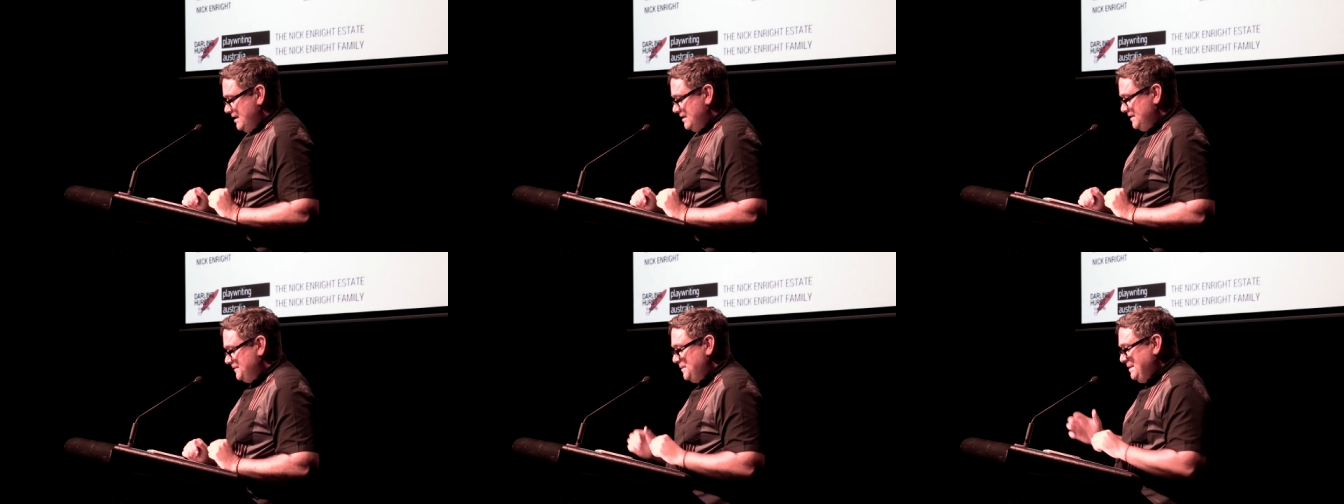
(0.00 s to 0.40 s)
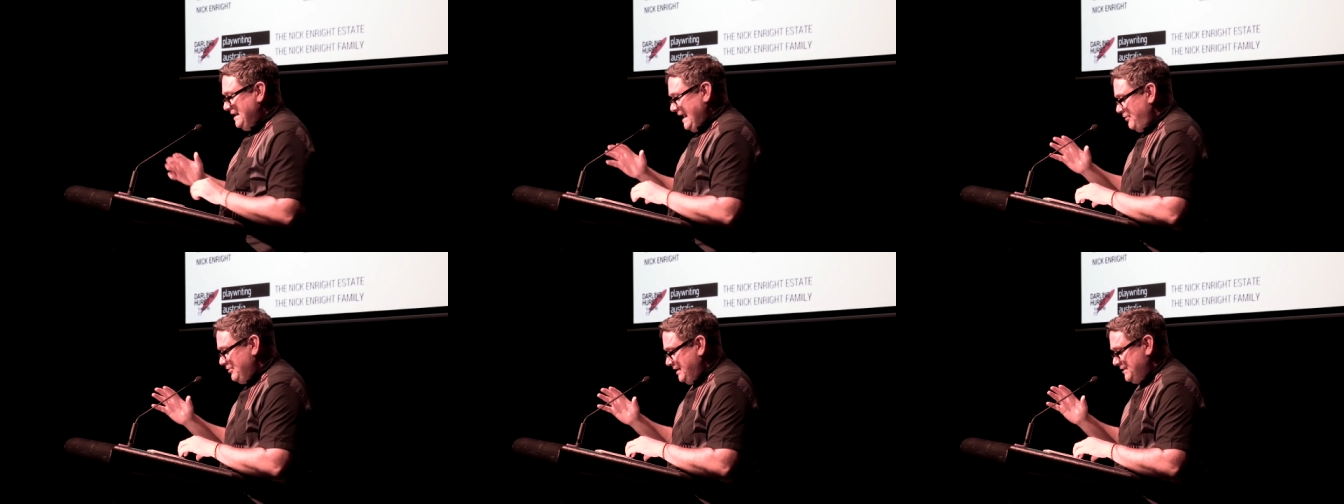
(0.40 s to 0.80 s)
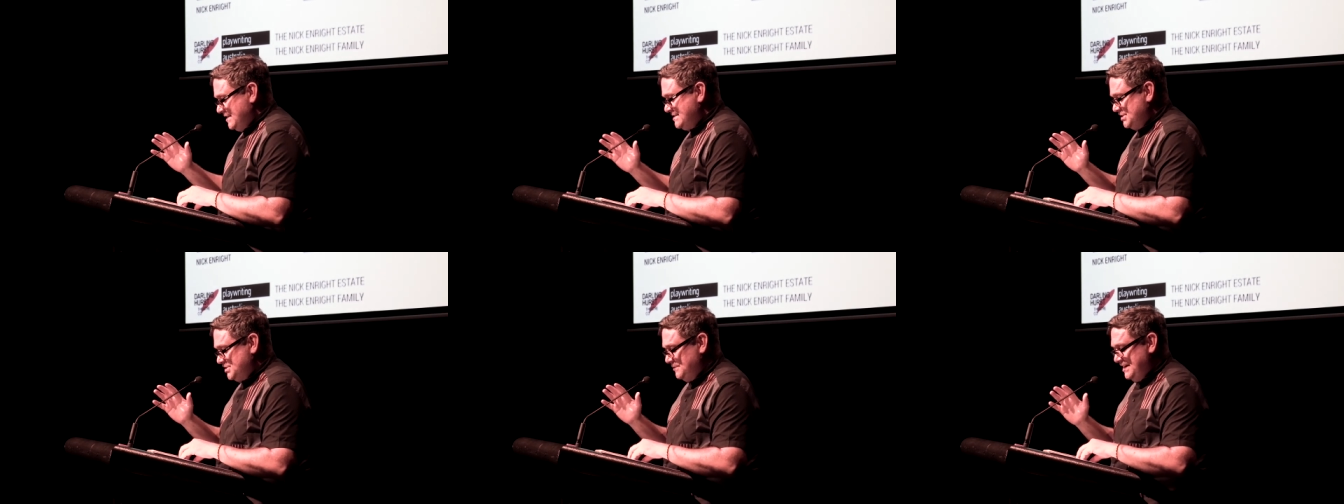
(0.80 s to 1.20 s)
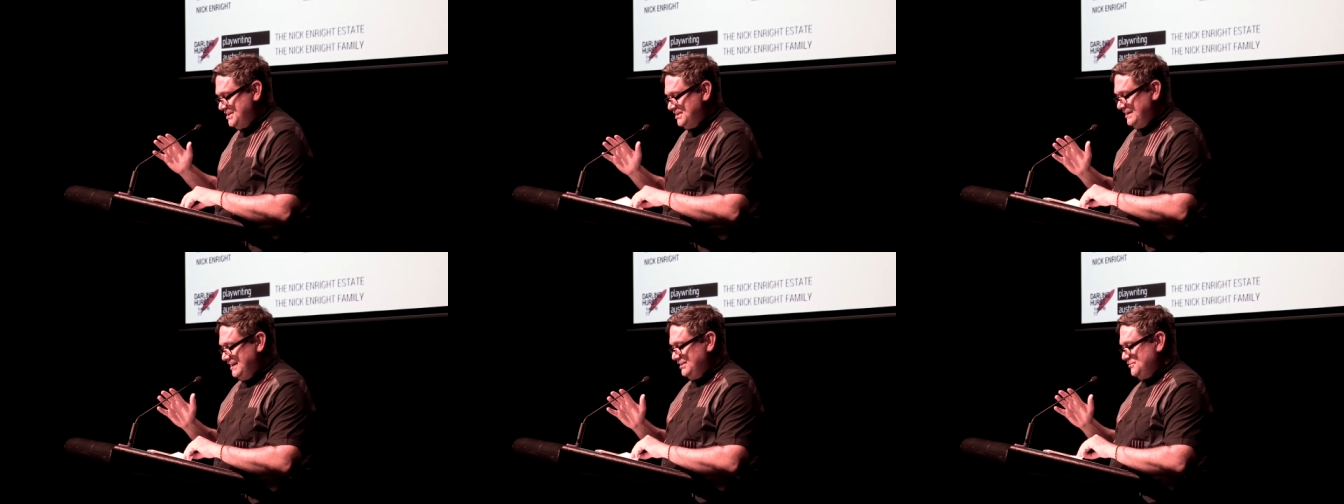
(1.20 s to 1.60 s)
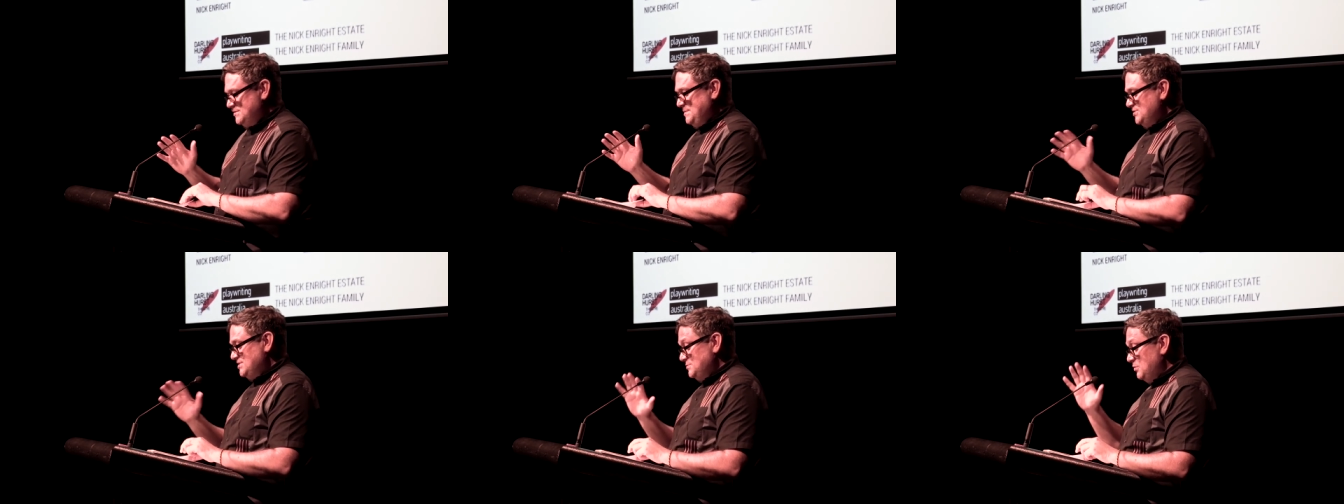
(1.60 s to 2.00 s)
The familiarity of the situation and the
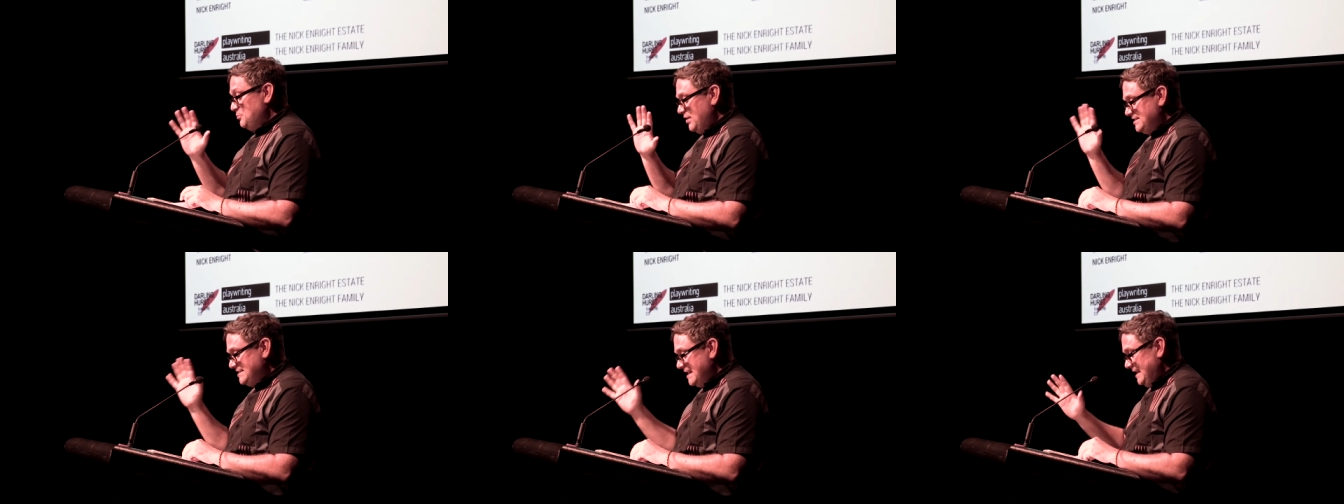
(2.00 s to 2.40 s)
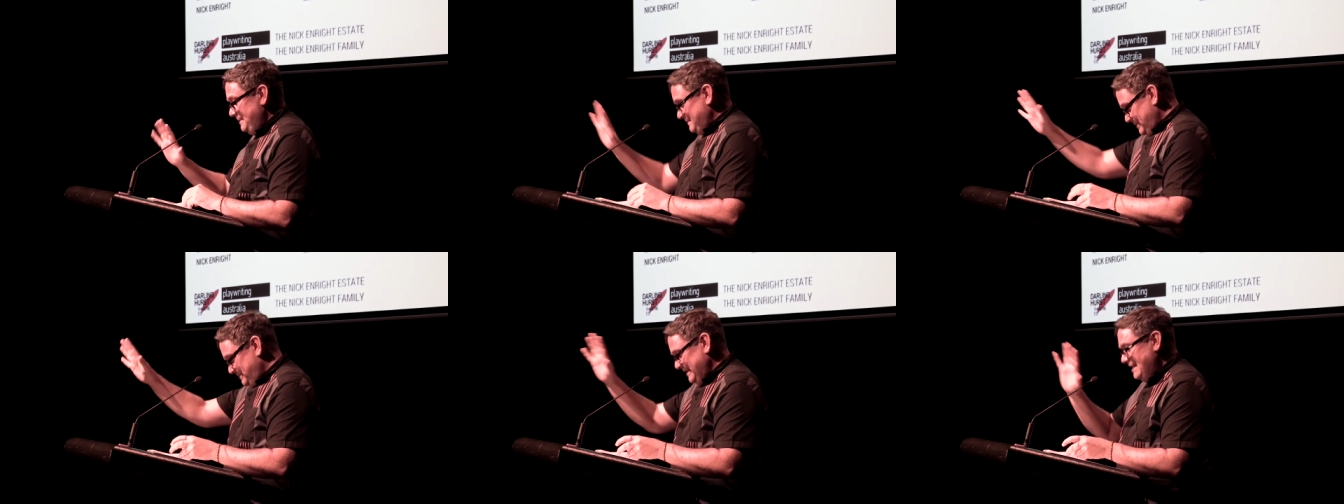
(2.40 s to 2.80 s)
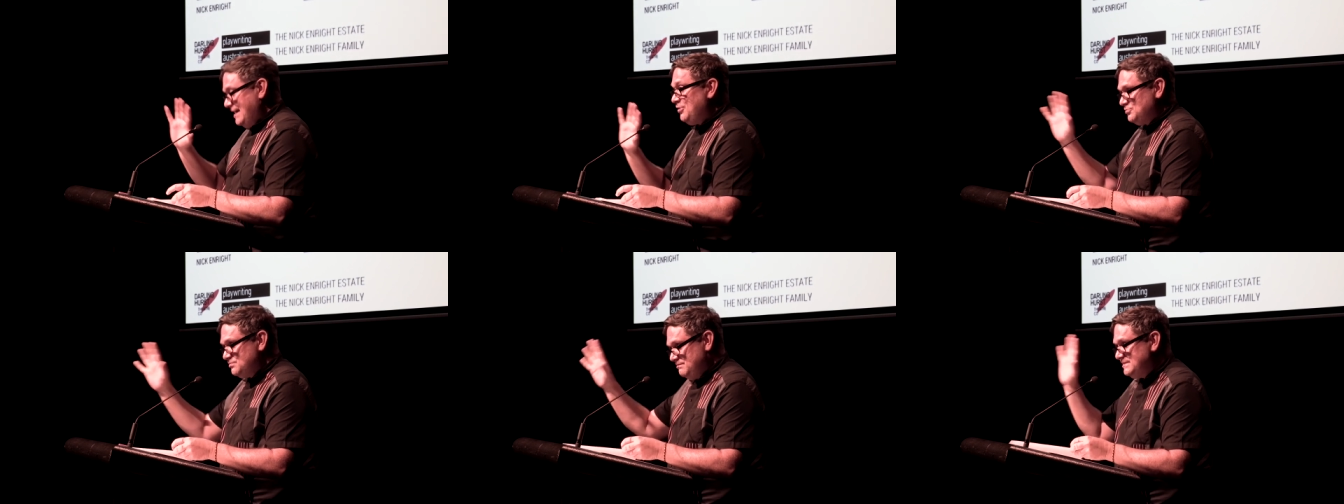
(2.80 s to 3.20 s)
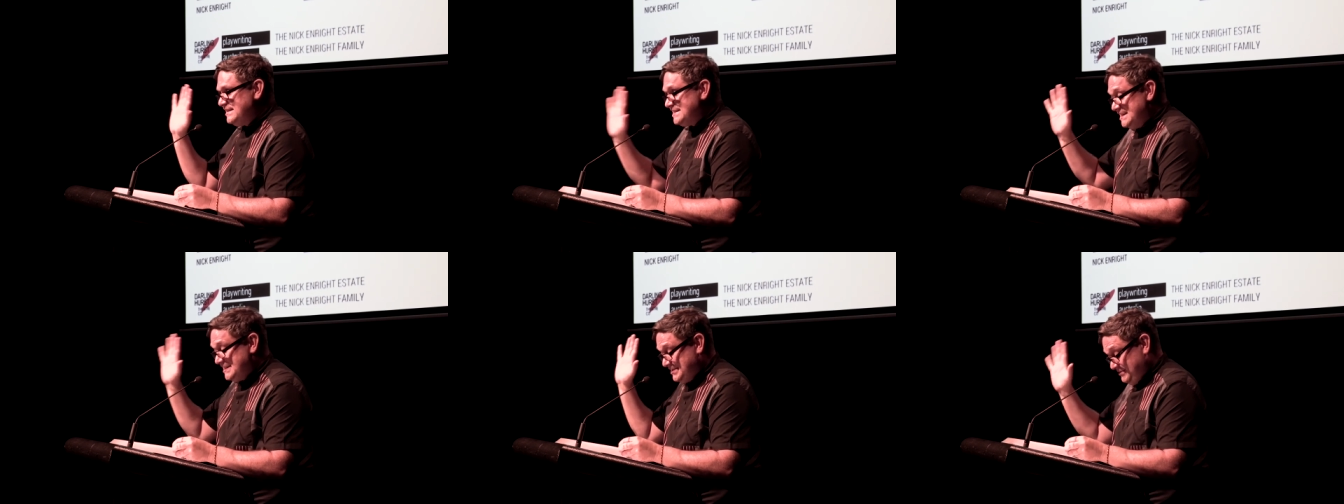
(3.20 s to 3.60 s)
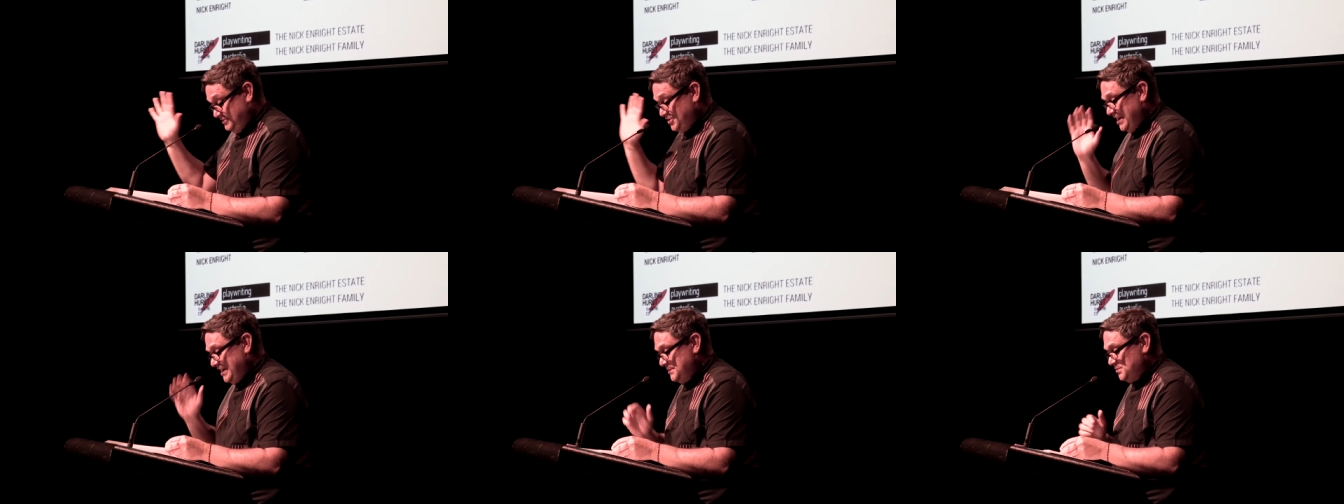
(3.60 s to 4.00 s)
responses were breathtaking. I'll, this is
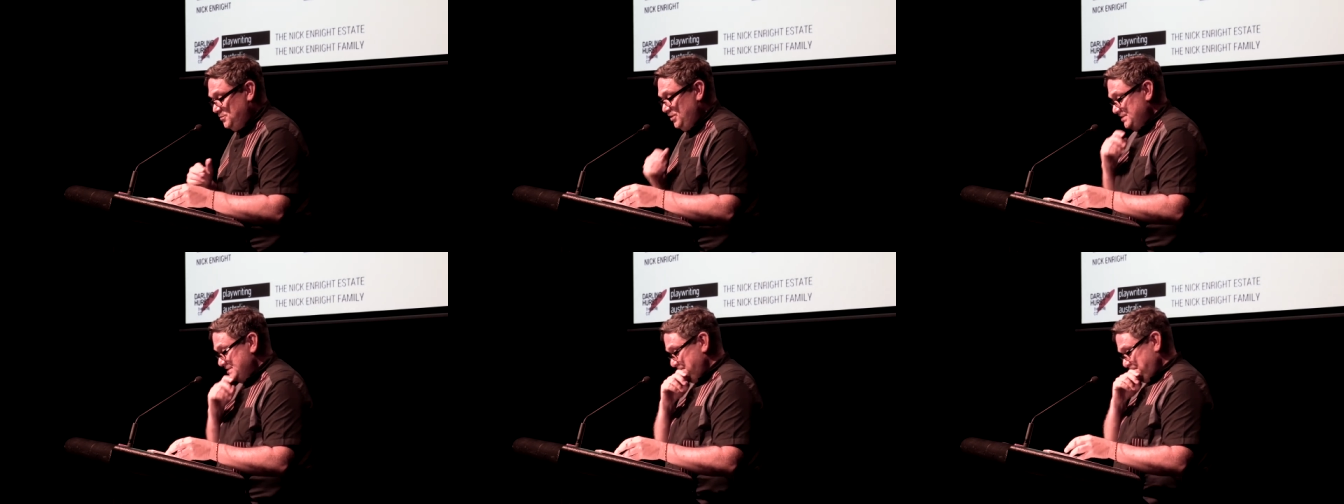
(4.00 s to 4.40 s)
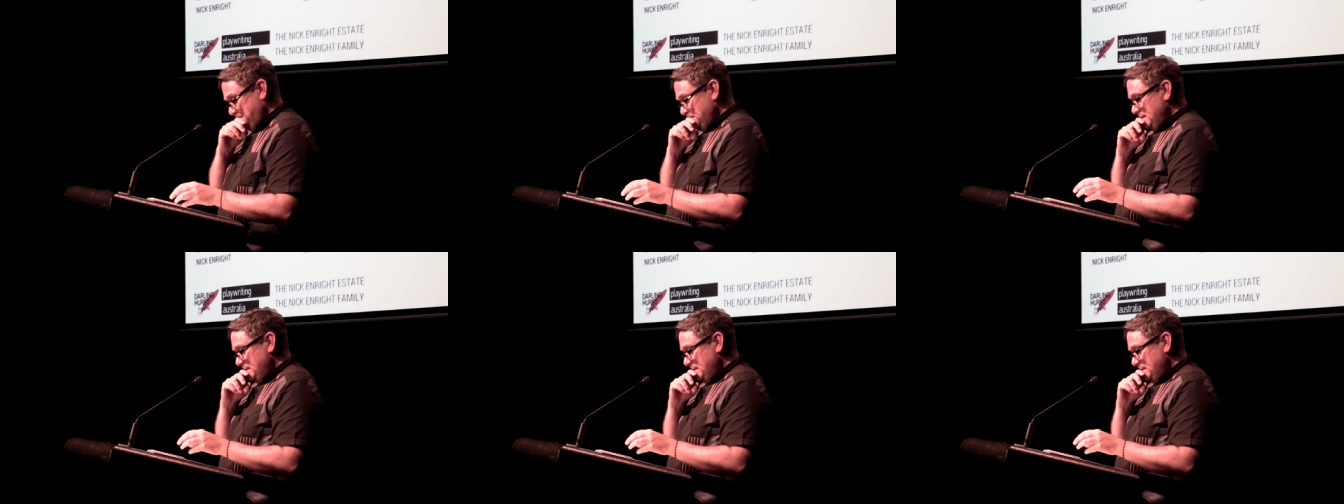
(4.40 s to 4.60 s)
Jacob's words.